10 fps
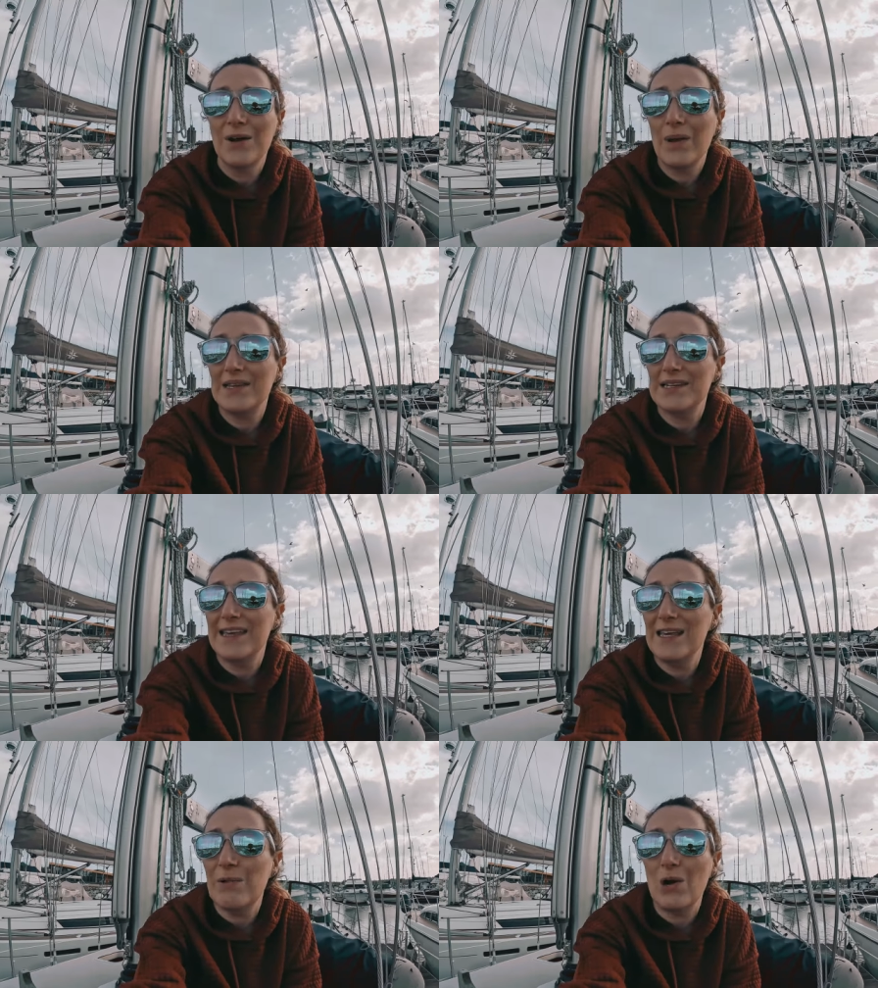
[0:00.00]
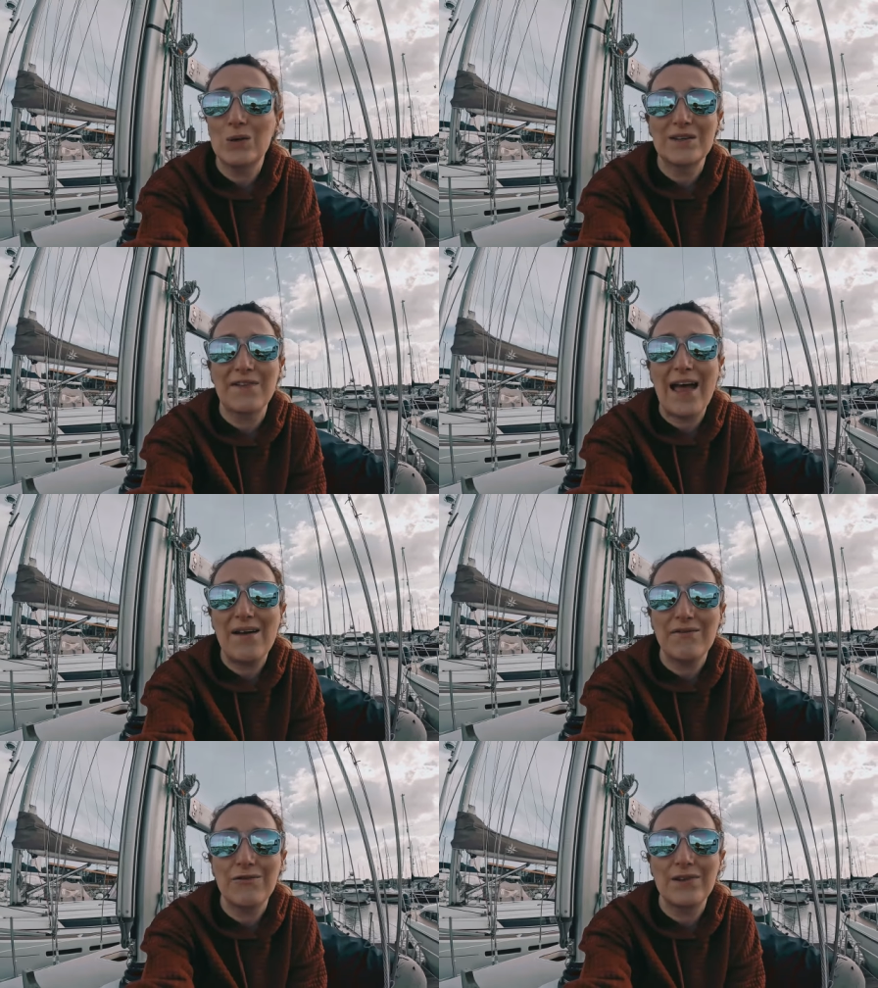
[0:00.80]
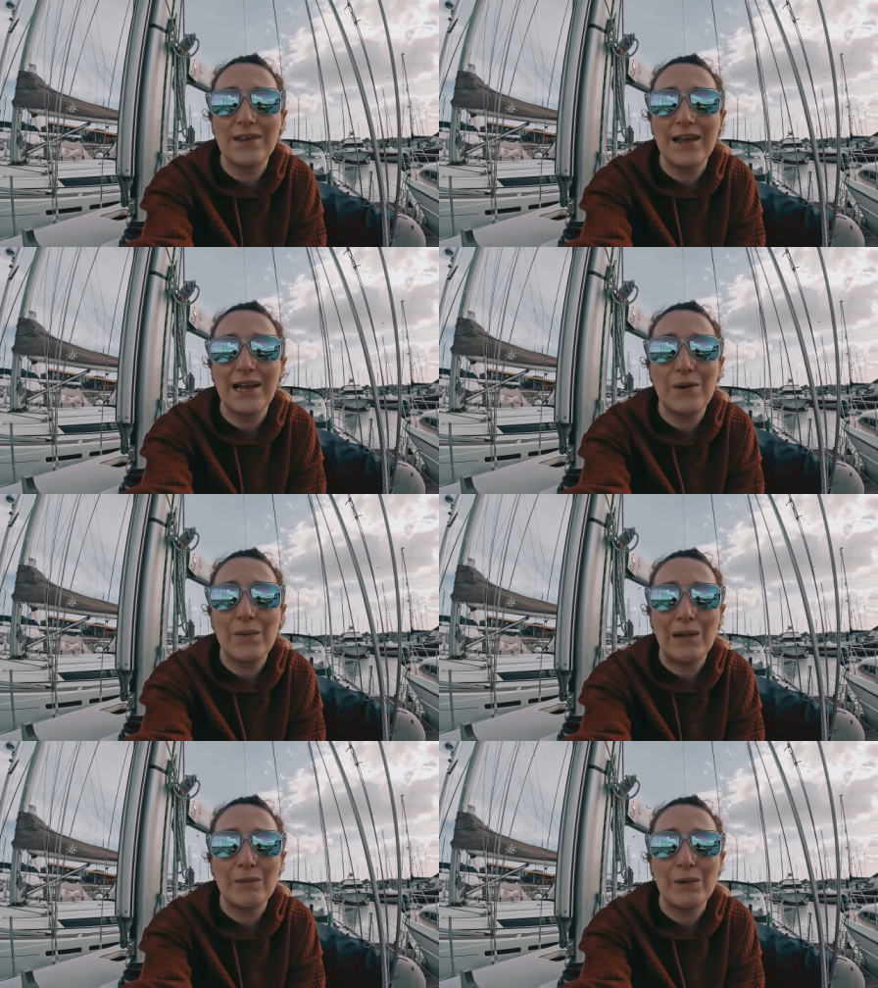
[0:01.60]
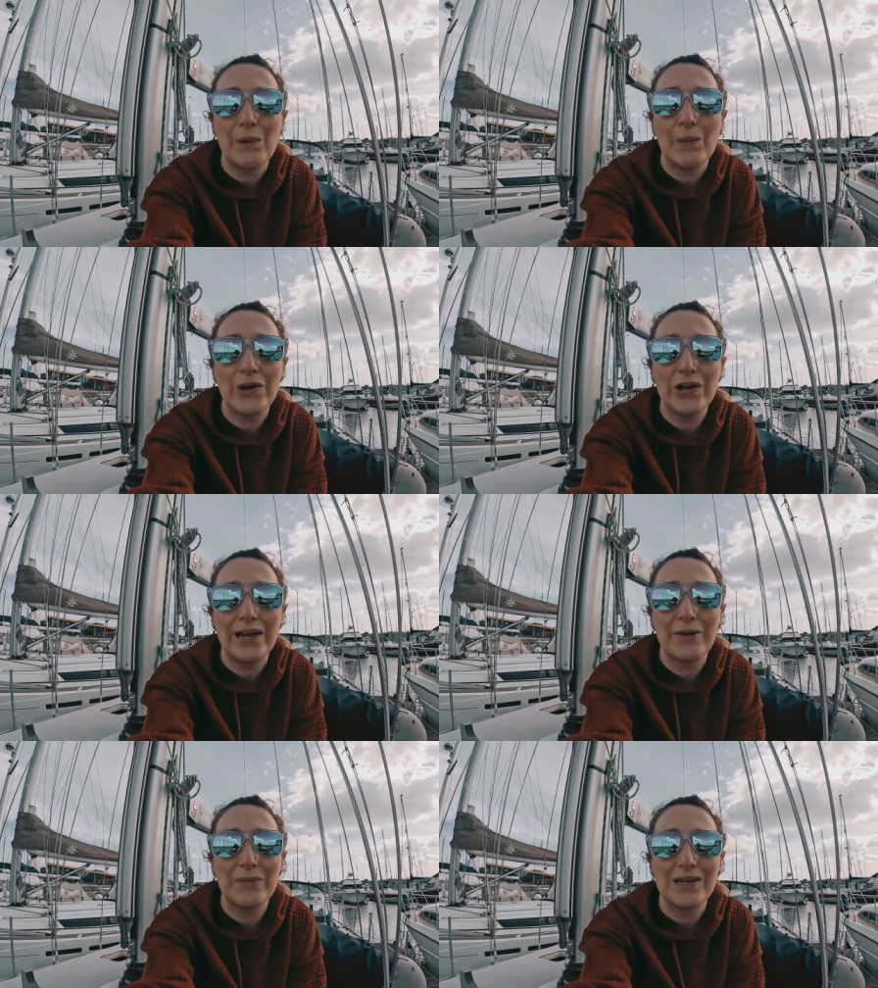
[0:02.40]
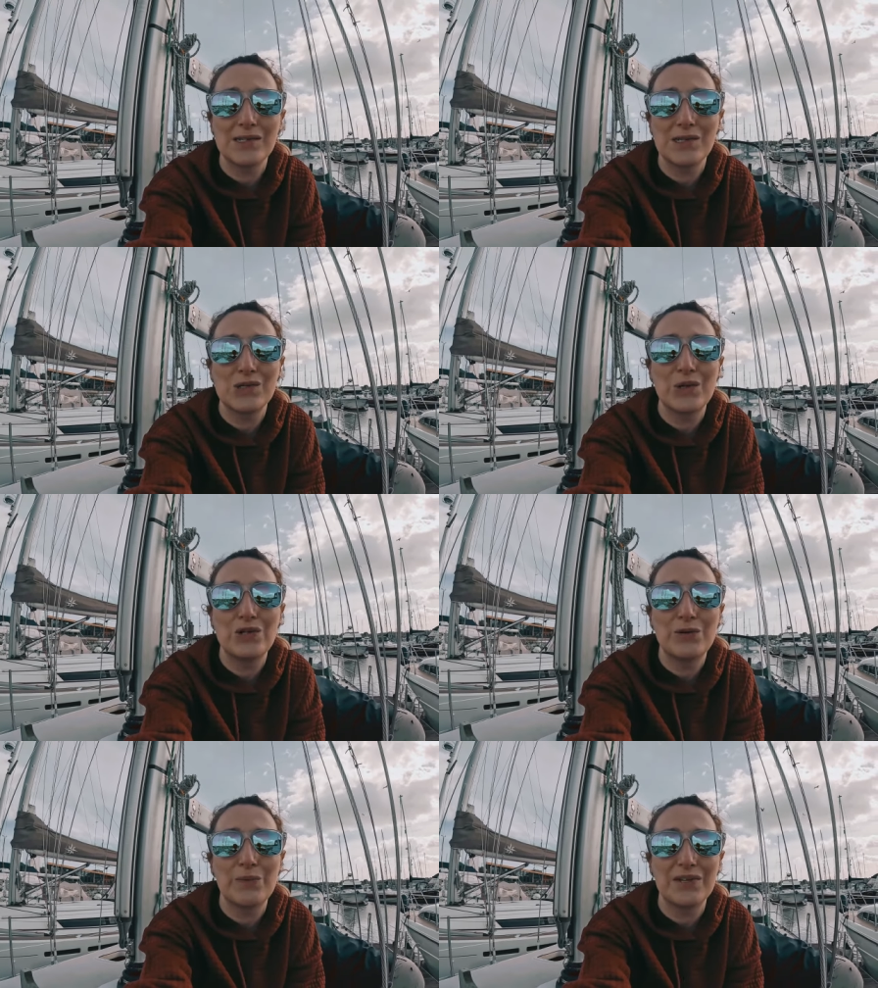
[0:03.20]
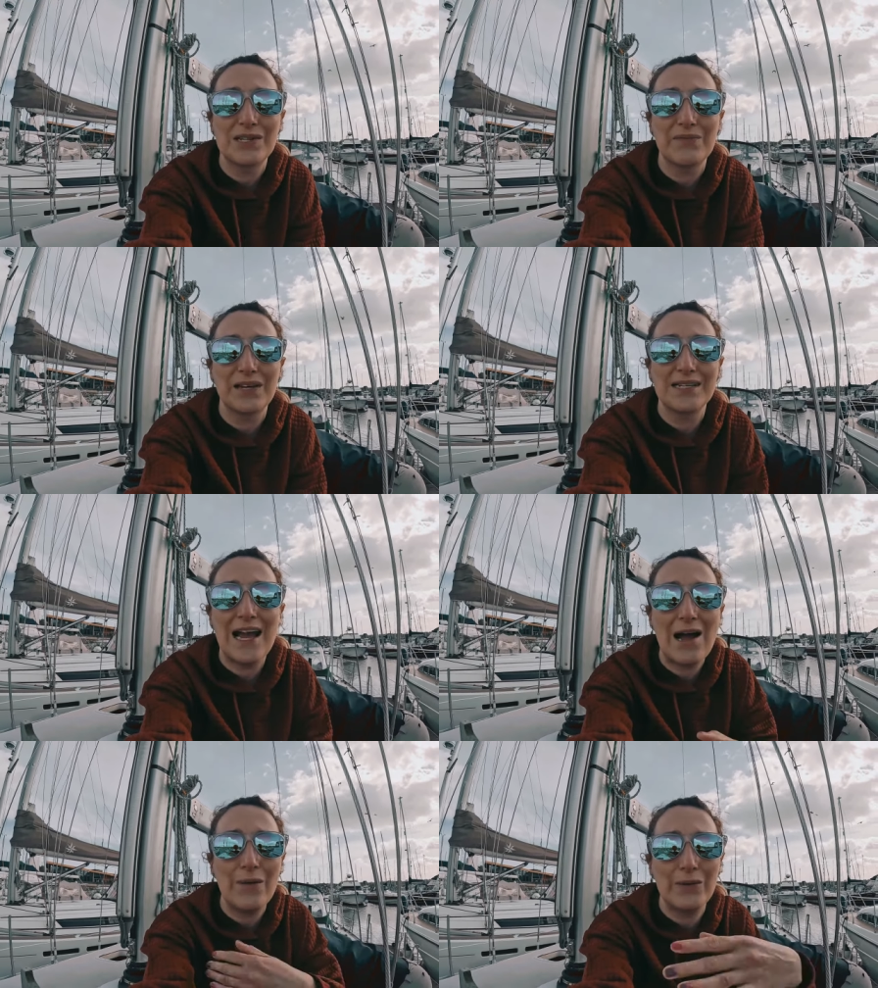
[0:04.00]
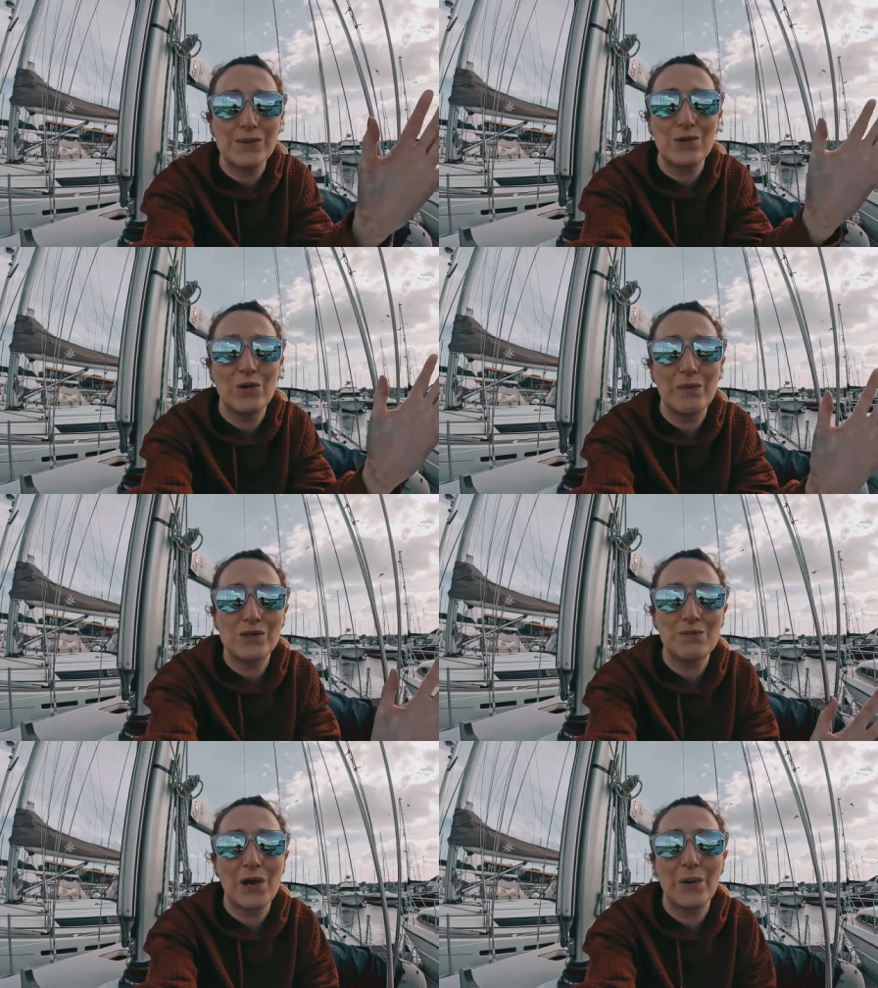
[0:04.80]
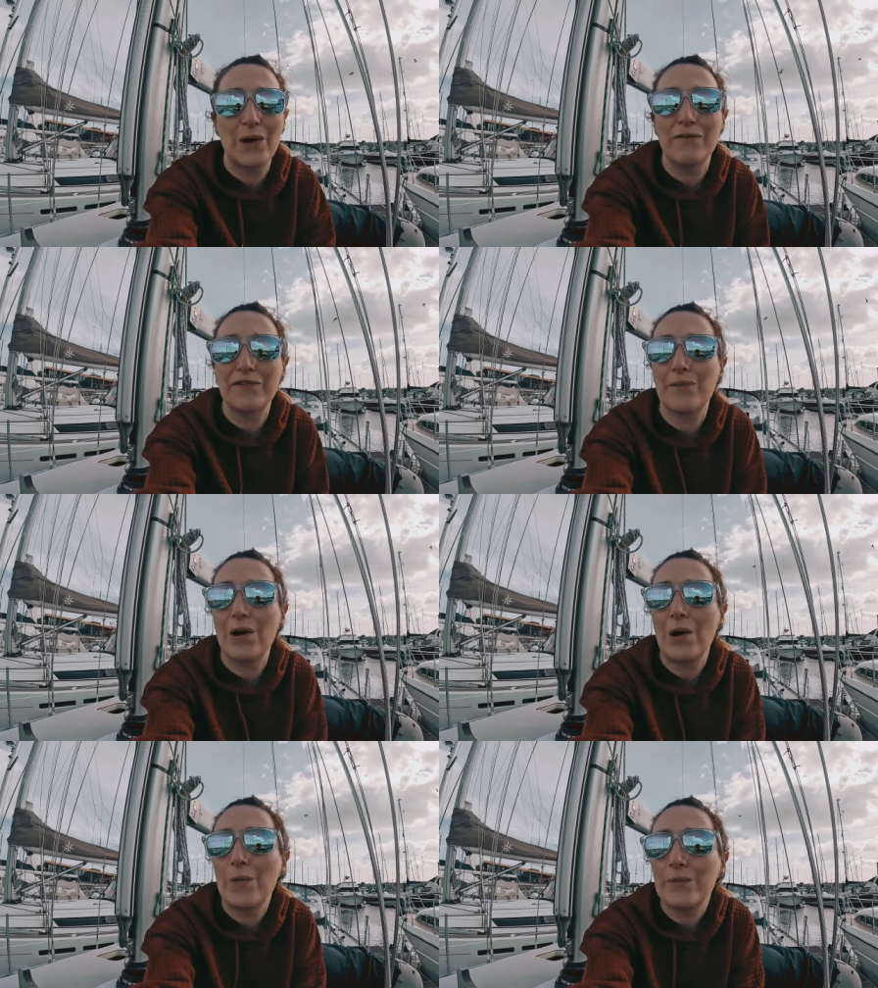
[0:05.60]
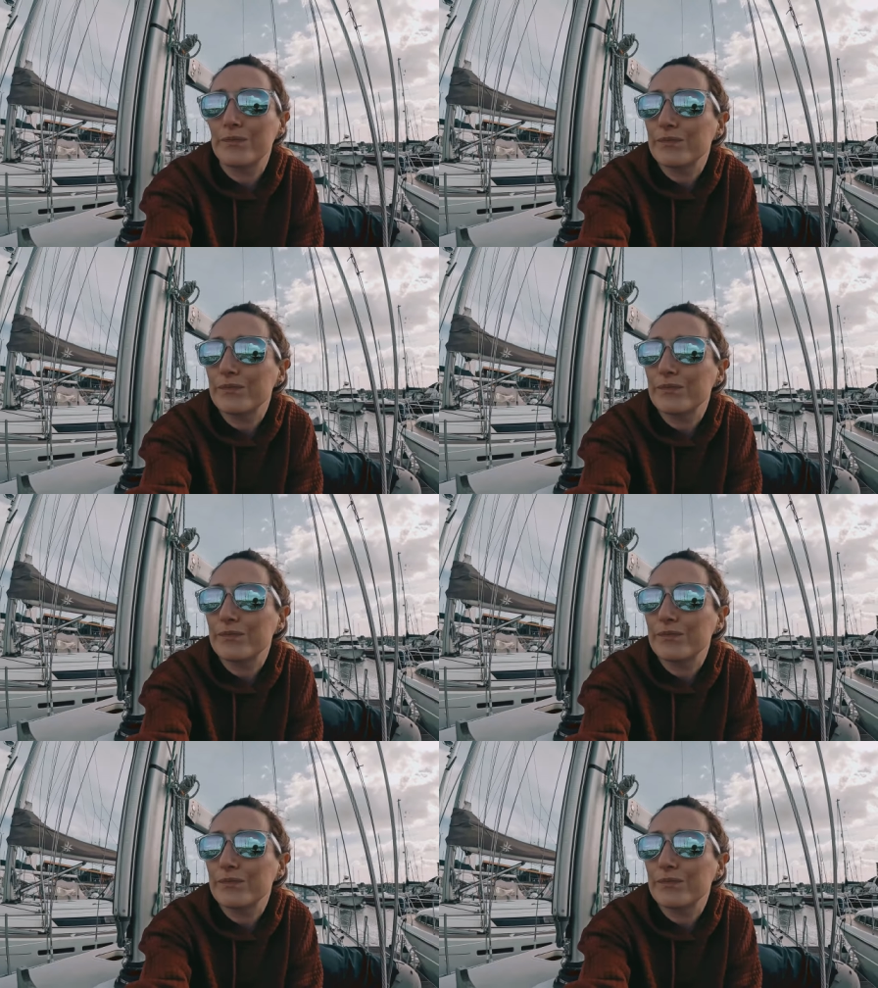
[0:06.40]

We had to keep hold of everything while we were working because as soon as you put something down, it was almost blowing off the boat.